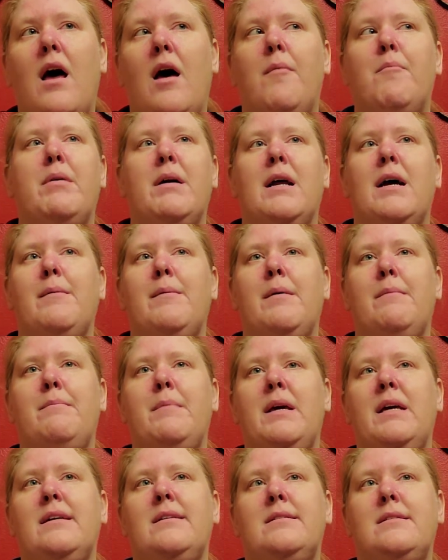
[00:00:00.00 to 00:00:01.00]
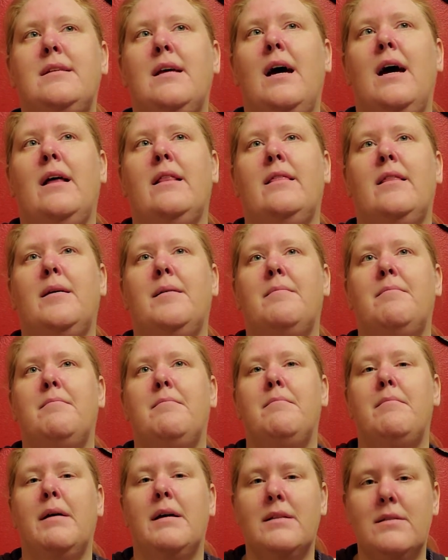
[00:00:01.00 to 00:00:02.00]
but I'm amazed at the
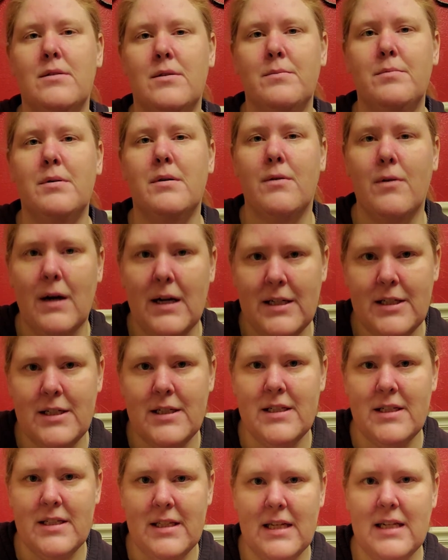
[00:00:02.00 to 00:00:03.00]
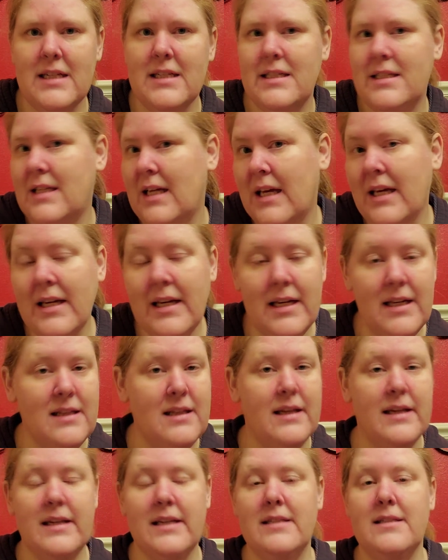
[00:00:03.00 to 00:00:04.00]
mental progression that it's taken.
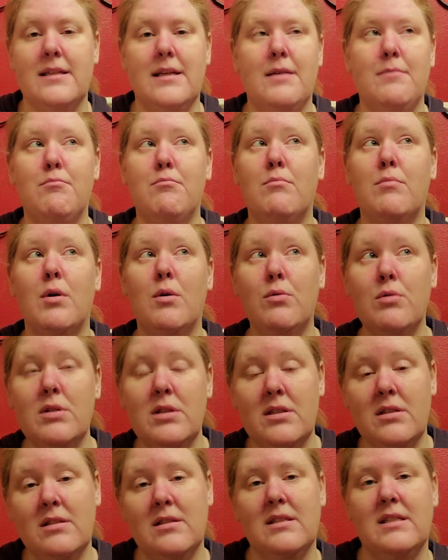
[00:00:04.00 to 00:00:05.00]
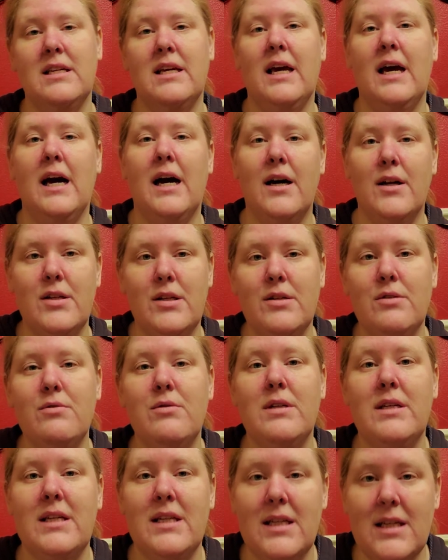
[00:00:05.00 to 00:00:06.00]
Like, it's emotionally, how do you
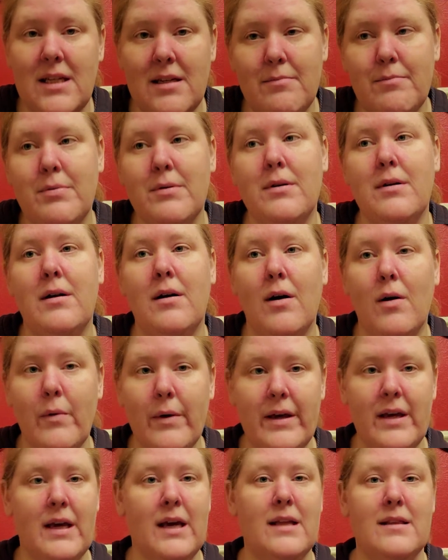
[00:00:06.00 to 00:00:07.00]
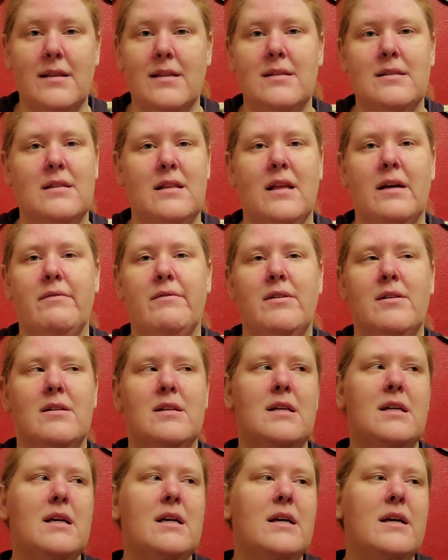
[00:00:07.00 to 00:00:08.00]
keep going at this level?
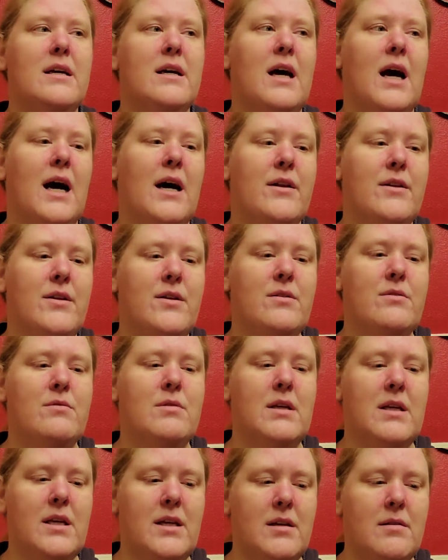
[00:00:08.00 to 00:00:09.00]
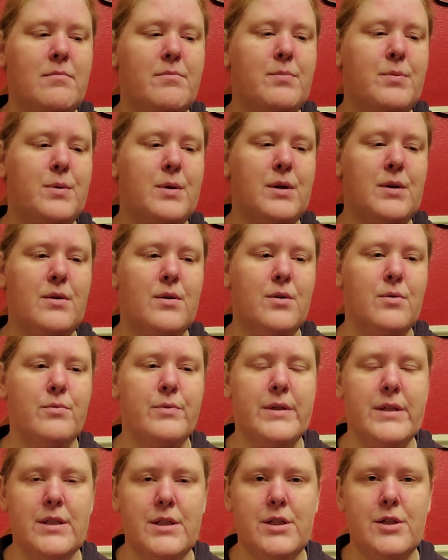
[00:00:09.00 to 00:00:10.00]
How do you keep,
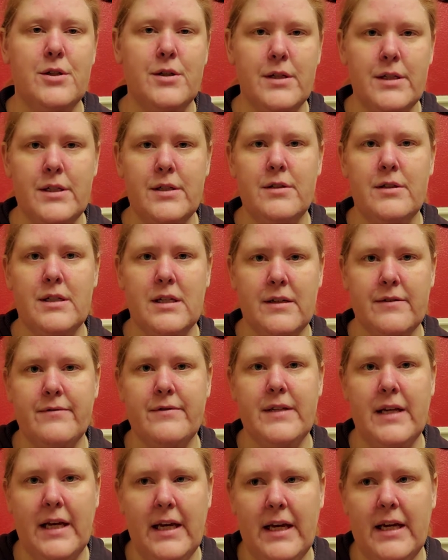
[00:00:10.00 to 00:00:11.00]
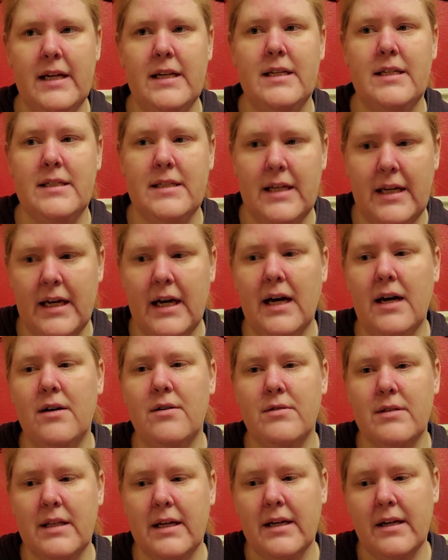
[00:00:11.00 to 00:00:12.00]
reassuring yourself day in and day
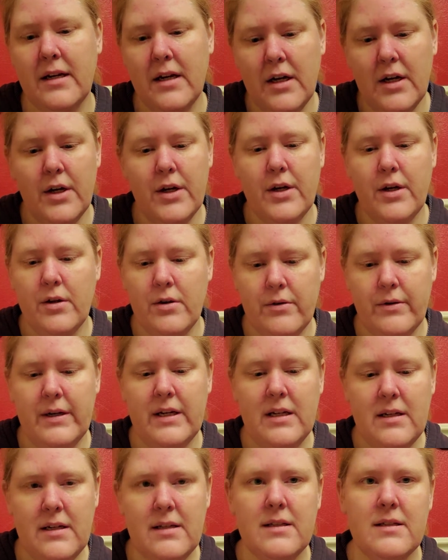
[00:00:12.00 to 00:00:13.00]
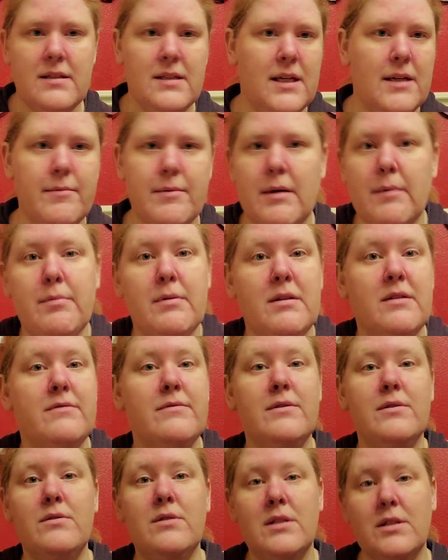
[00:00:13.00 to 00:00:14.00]
out that, eating the same couple of
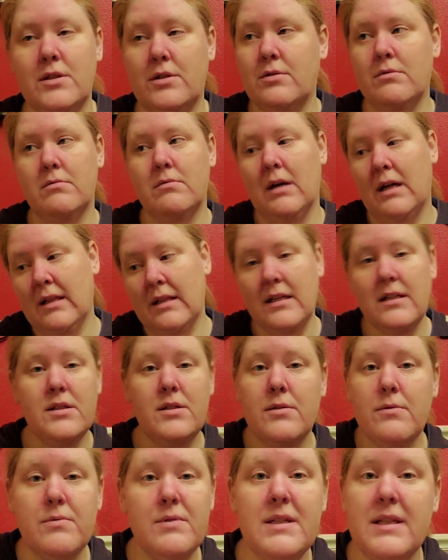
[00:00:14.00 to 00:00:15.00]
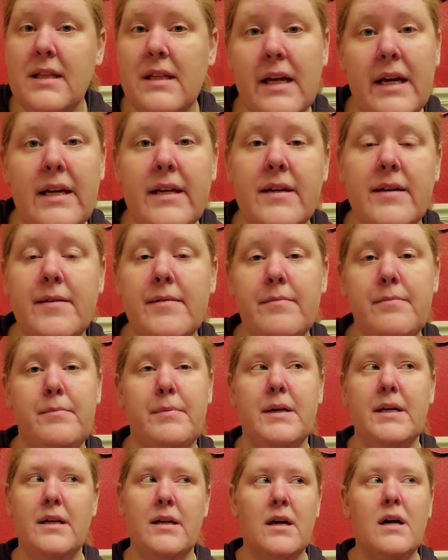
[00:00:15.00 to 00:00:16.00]
foods that at least you really like them,
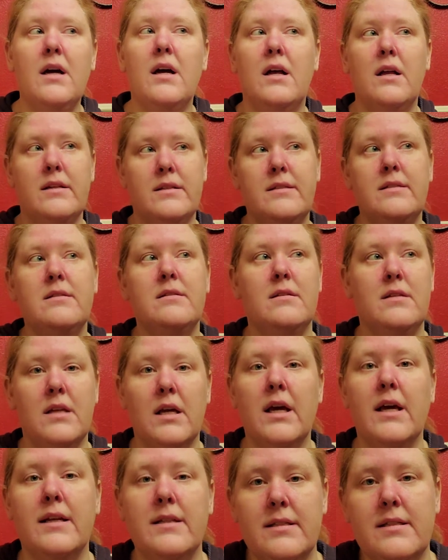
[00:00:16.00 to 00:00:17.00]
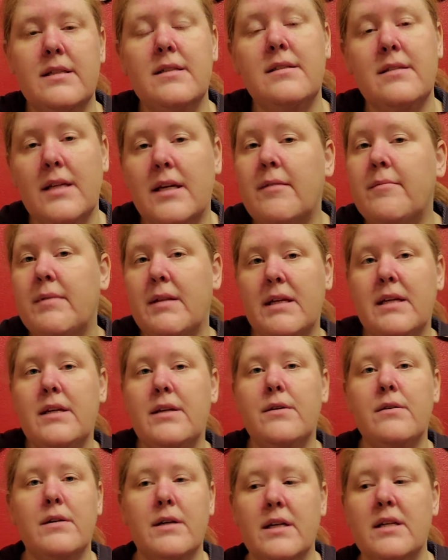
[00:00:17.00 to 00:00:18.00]
but it's the same thing.
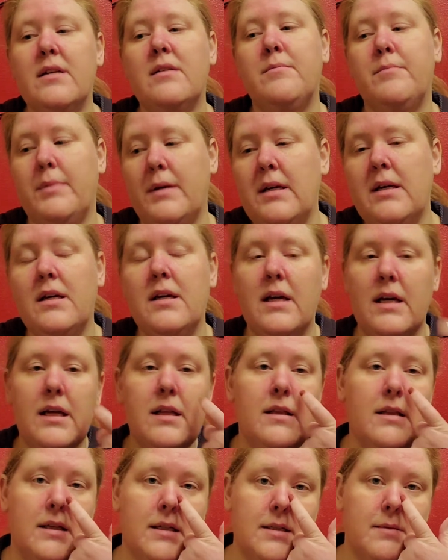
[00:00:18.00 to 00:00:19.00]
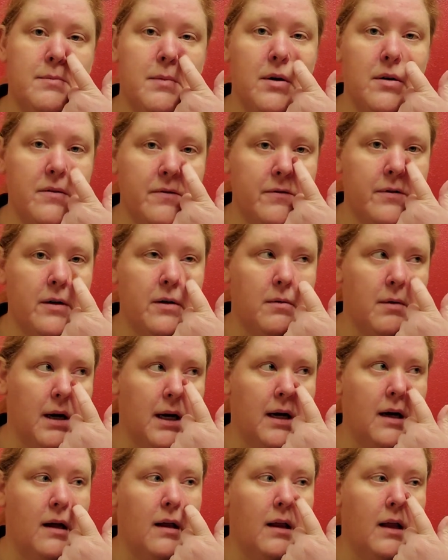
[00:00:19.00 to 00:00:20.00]
You're going to be in this mode for a
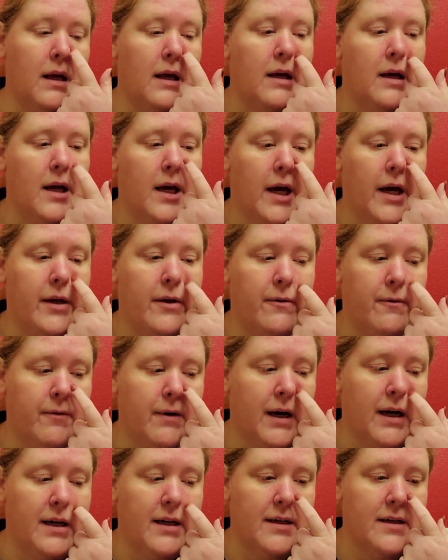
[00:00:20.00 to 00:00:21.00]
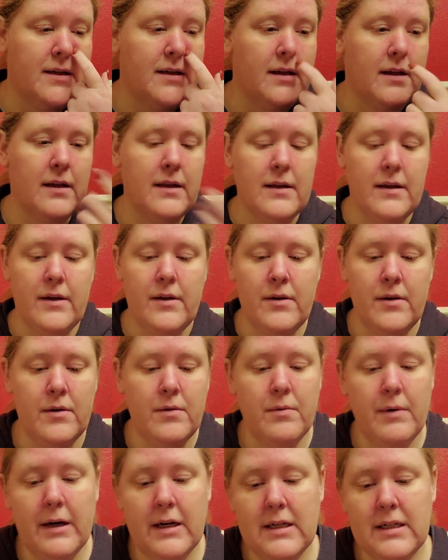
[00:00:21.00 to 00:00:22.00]
while, and you've got to,
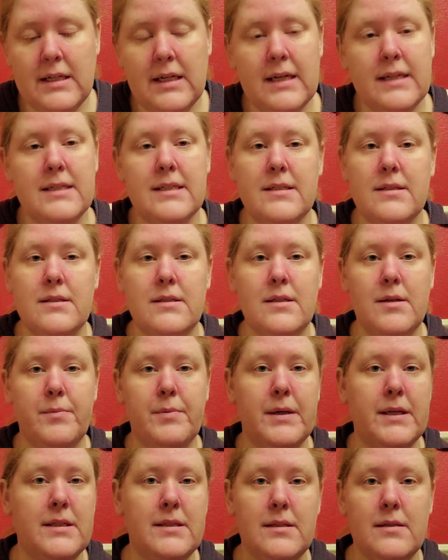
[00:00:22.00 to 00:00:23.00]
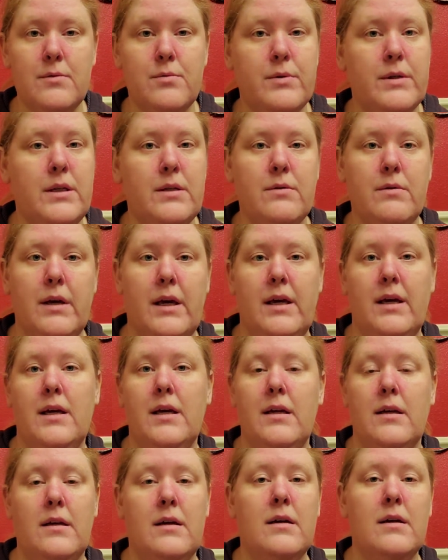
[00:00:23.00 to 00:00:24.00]
recognize the places where you
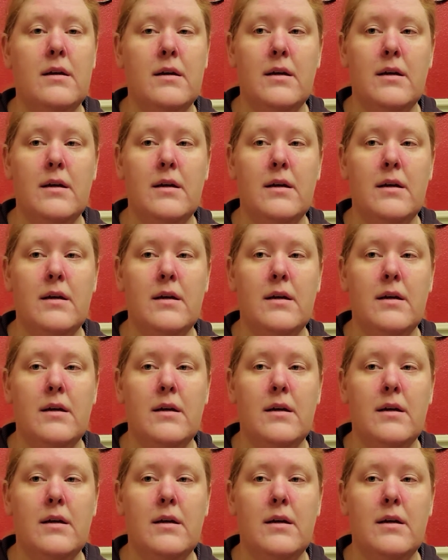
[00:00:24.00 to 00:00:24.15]
can